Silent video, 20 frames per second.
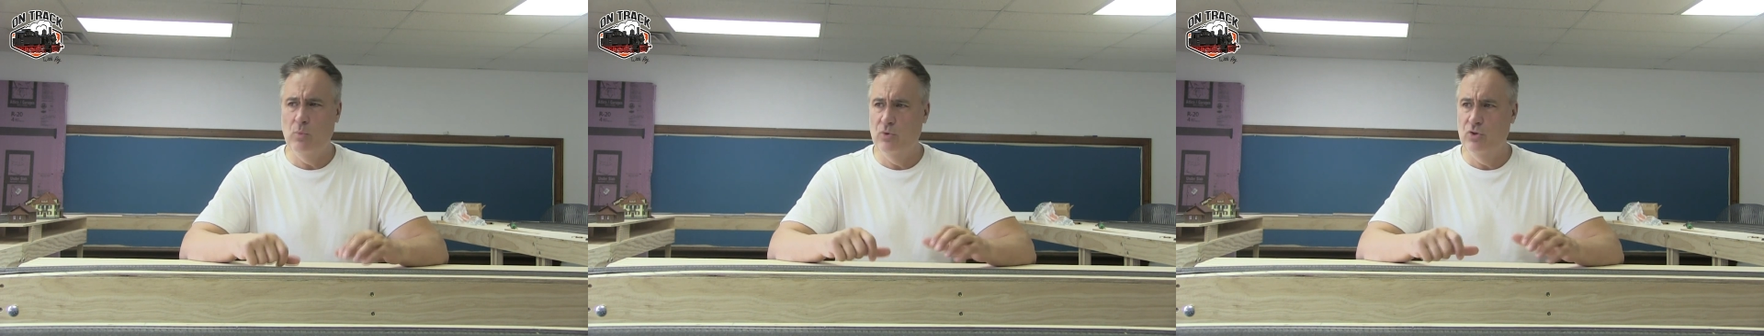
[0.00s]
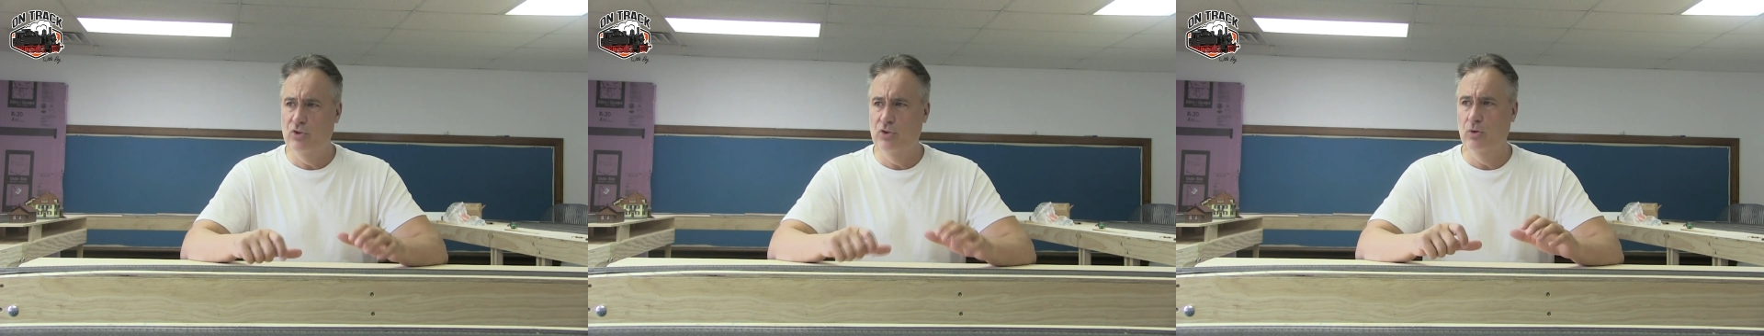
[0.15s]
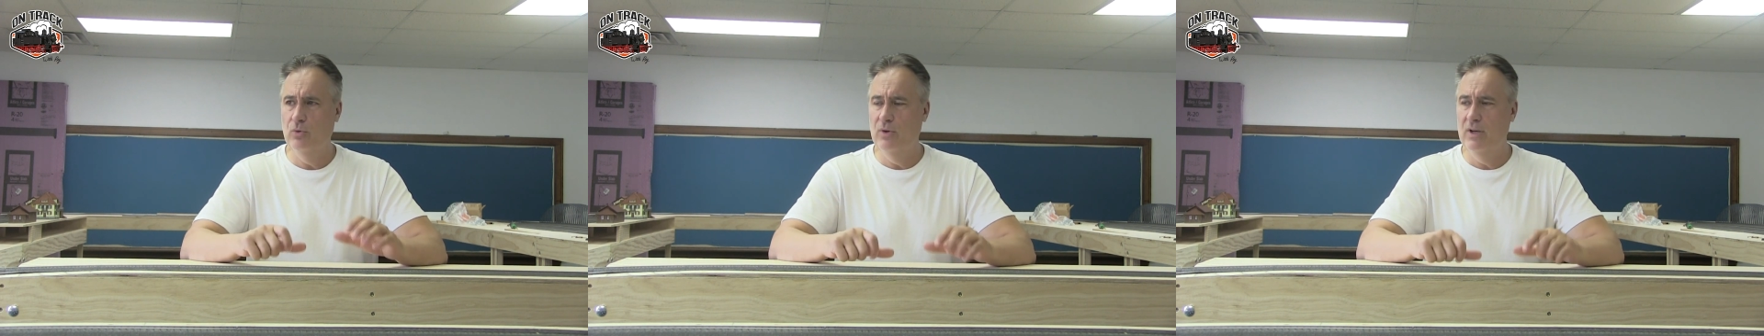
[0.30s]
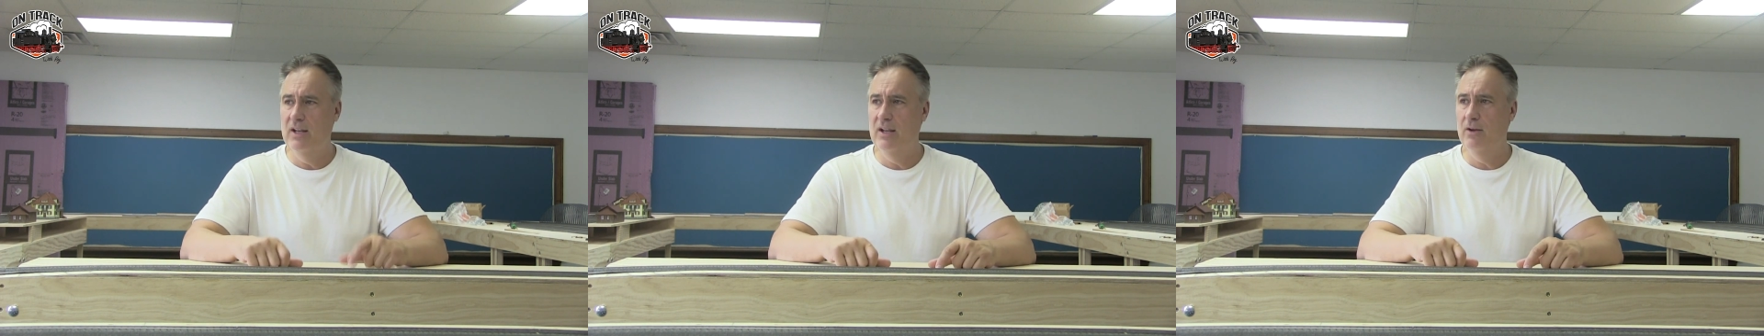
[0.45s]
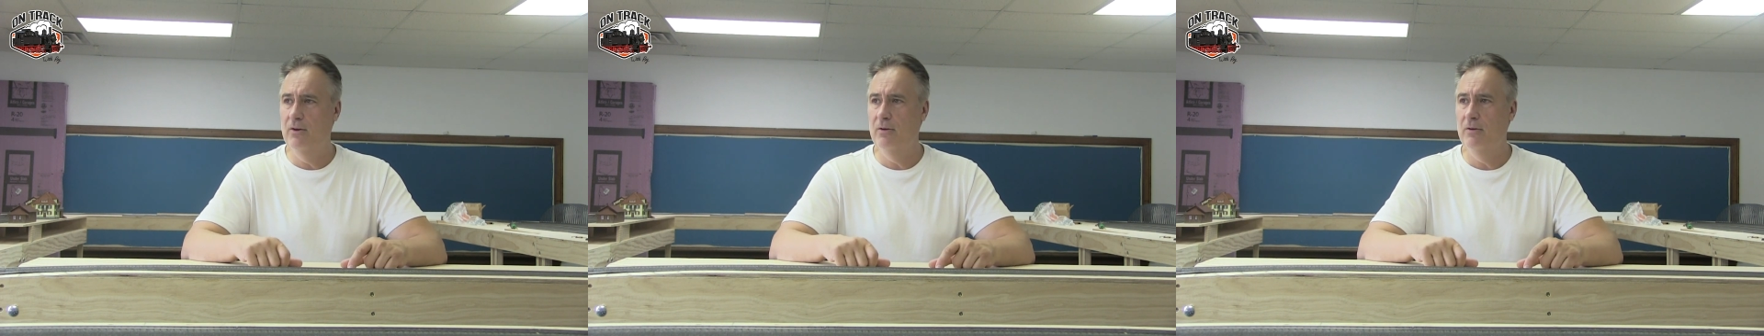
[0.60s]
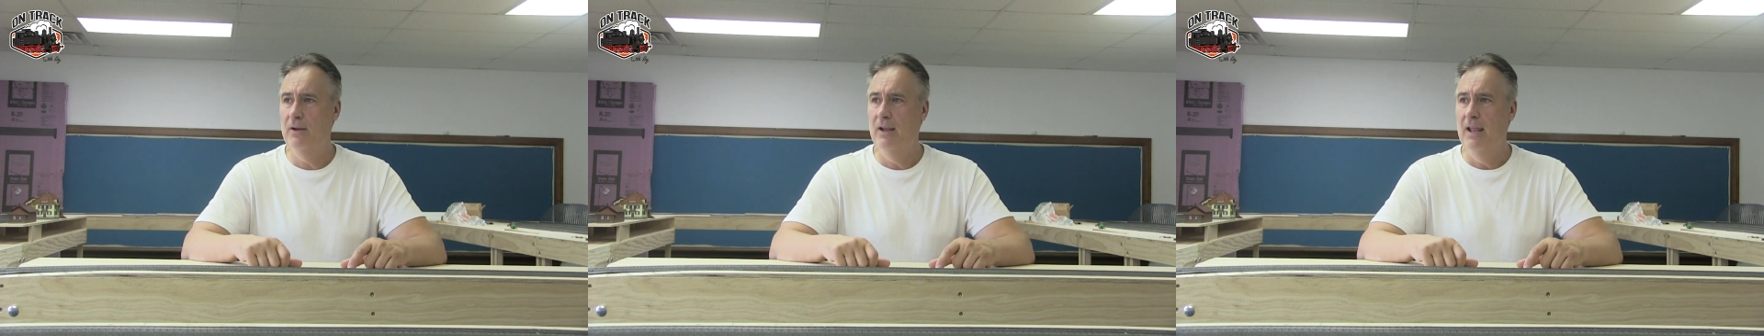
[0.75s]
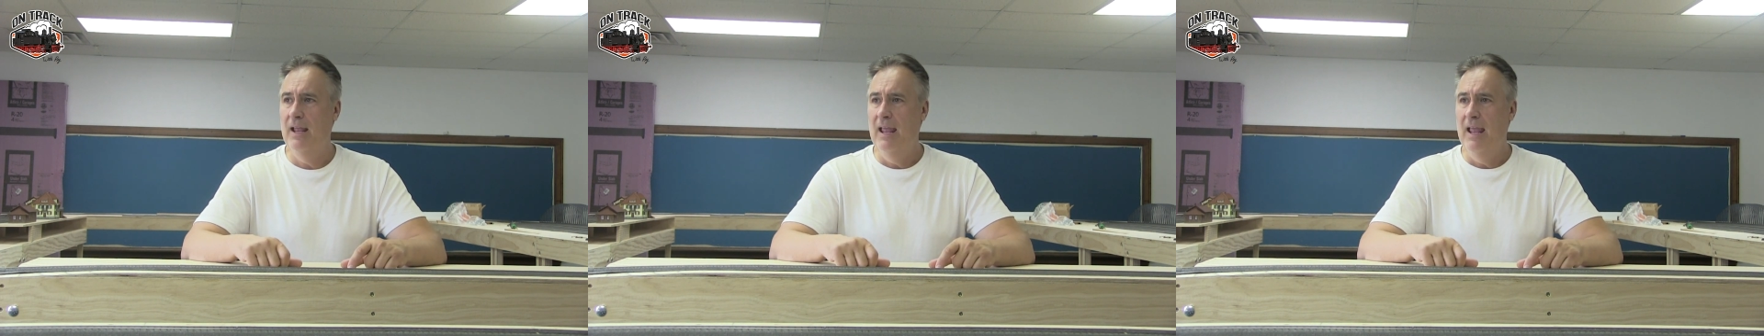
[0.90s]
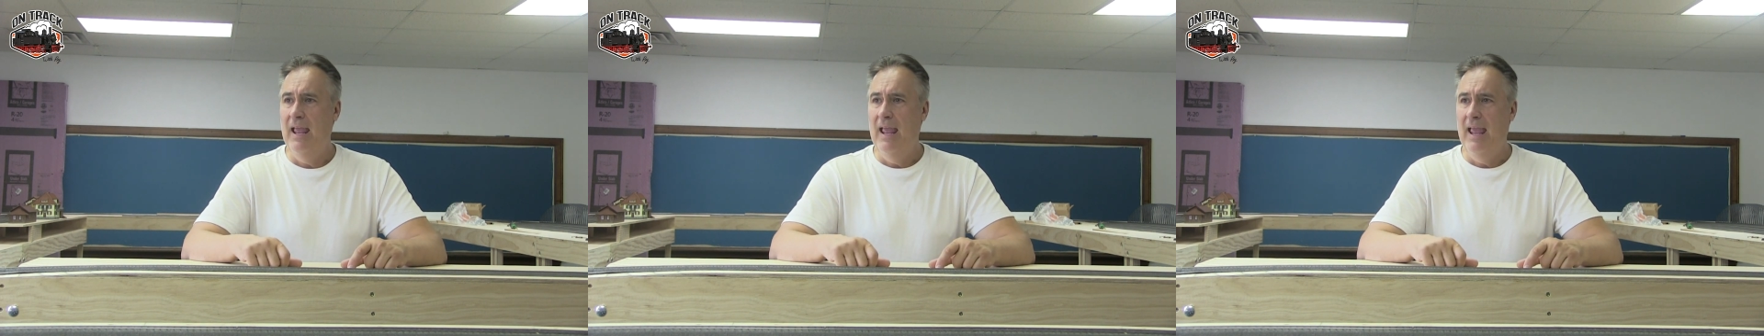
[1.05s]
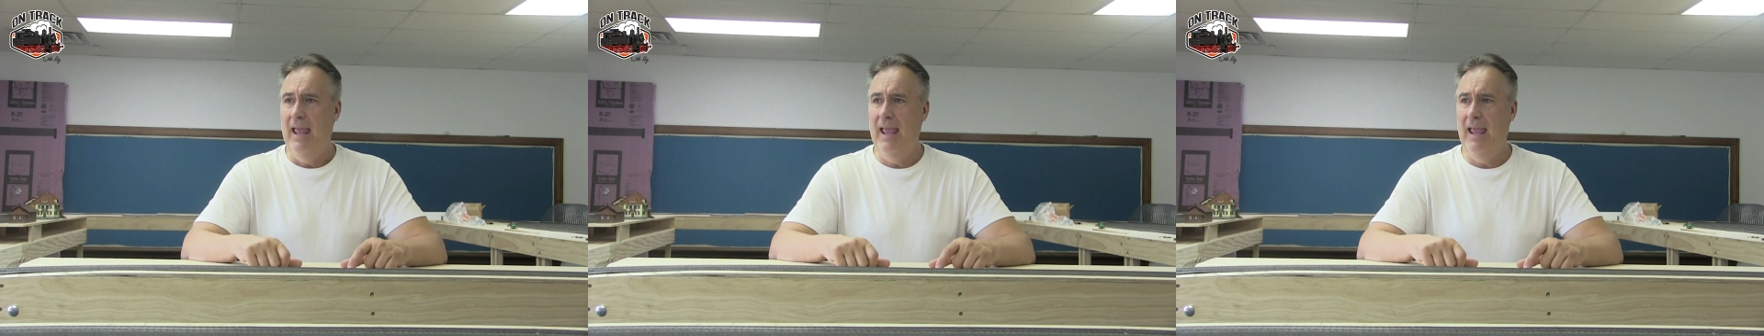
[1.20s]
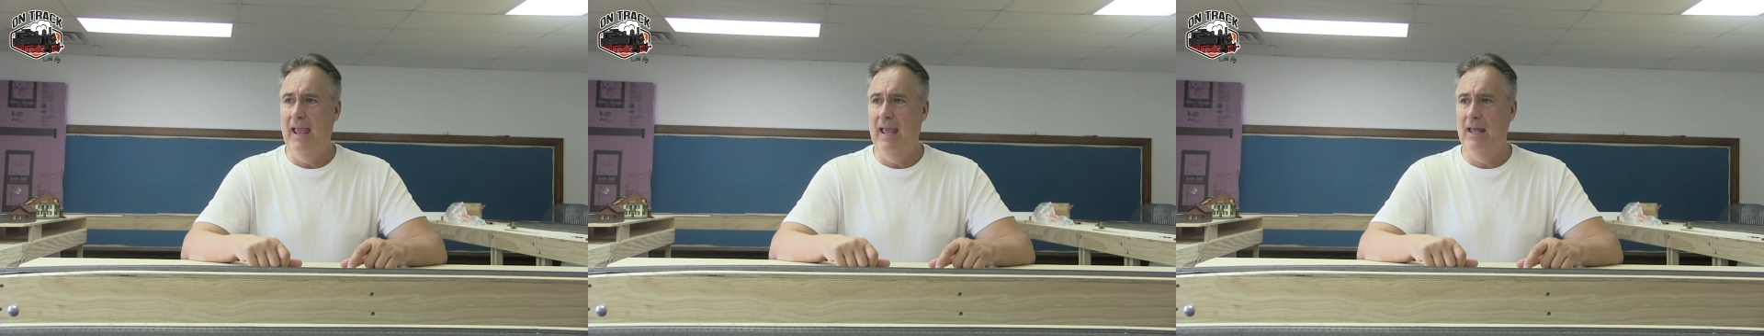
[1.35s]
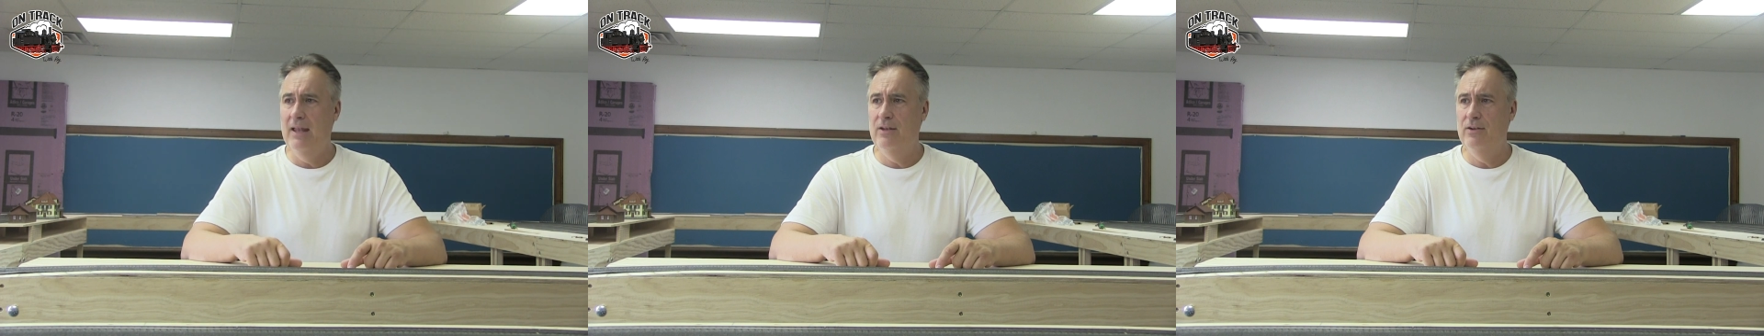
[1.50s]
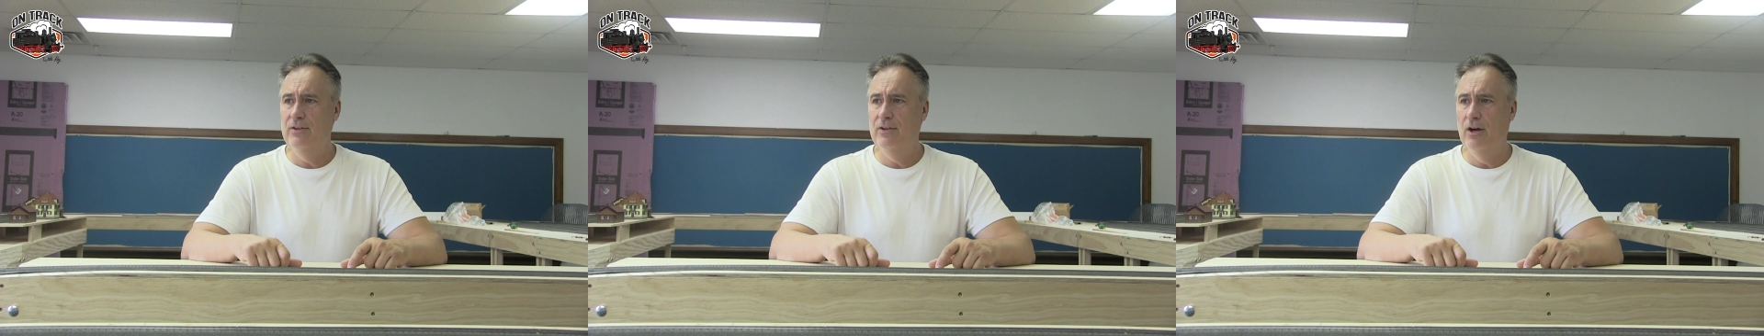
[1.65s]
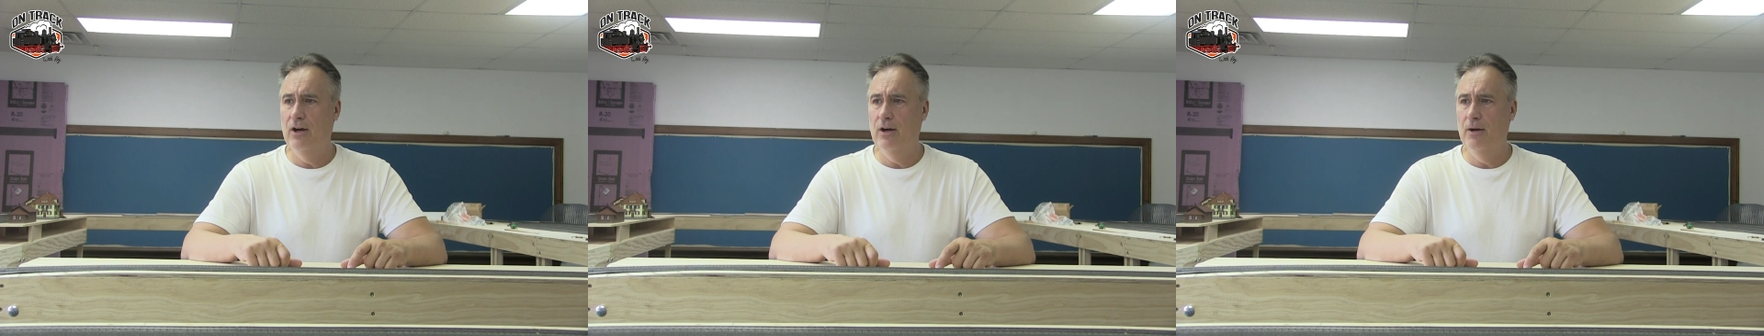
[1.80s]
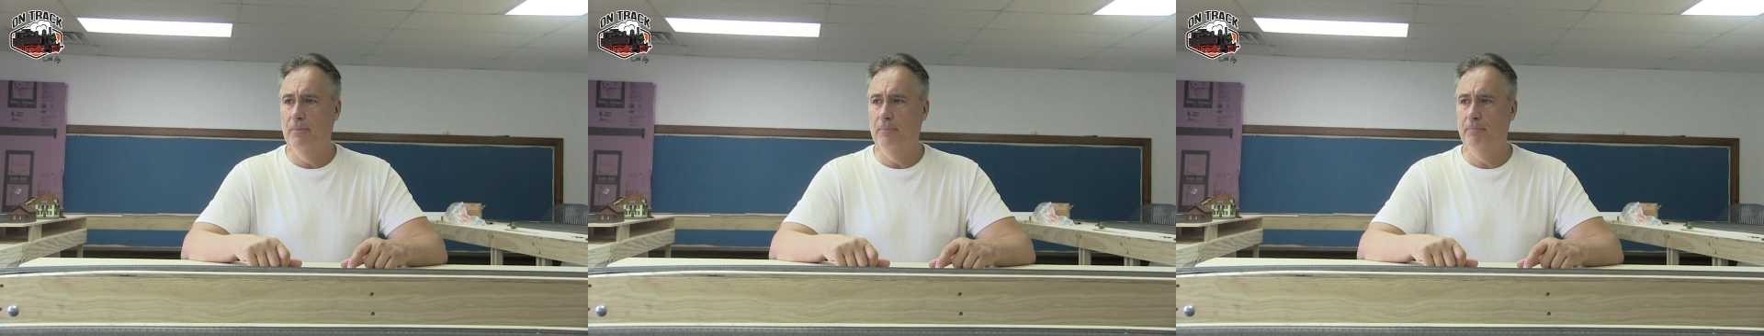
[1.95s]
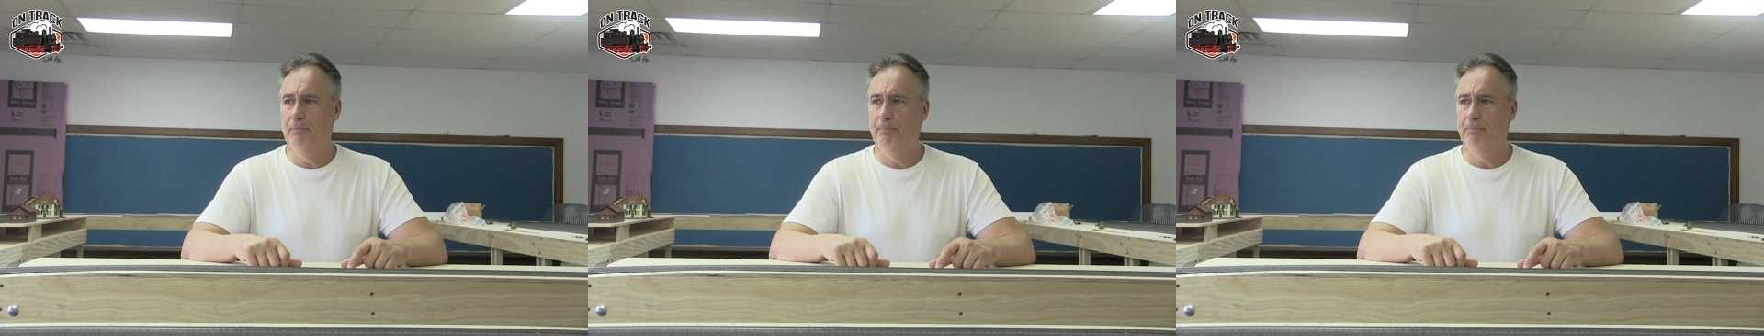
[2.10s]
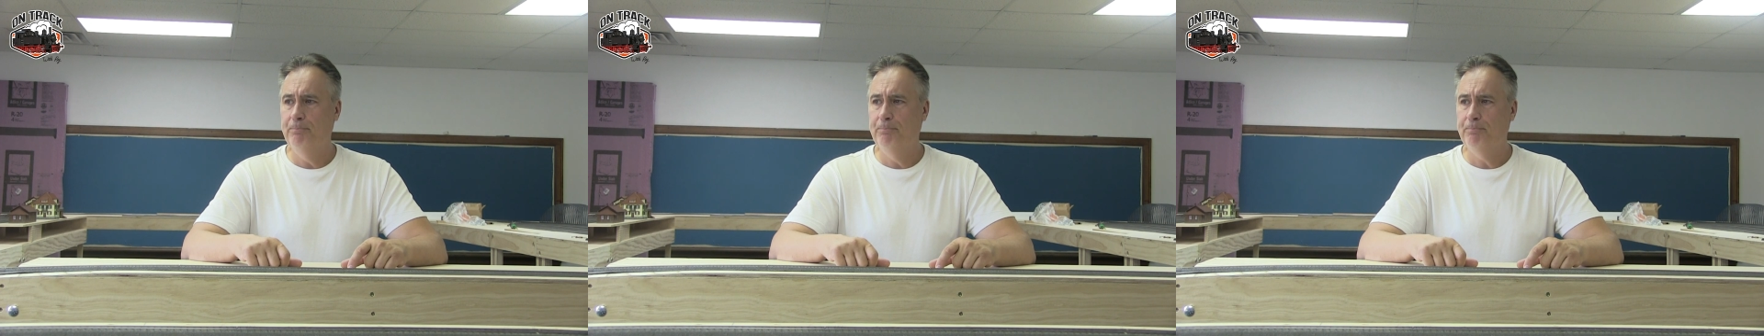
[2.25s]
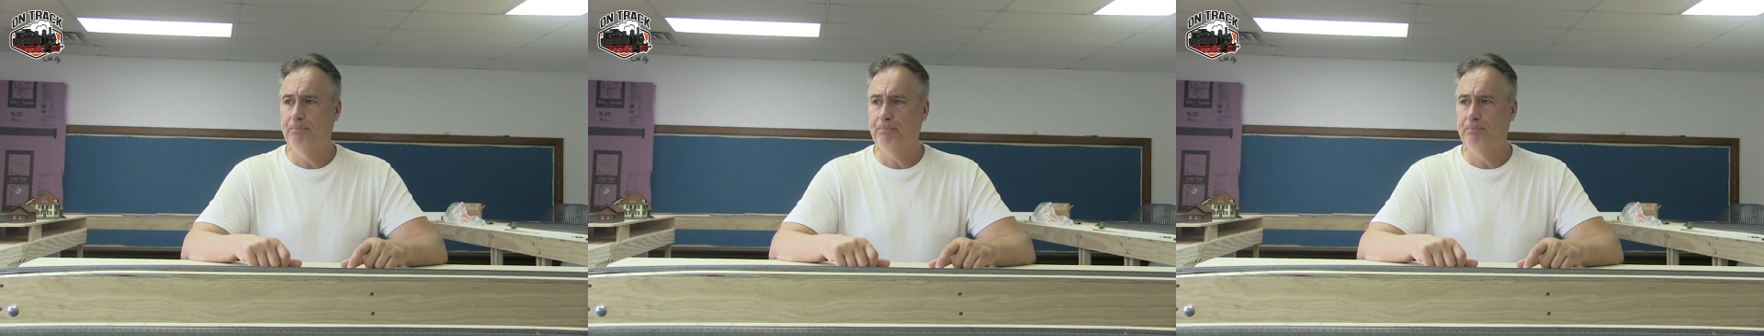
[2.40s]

we're doing here, and then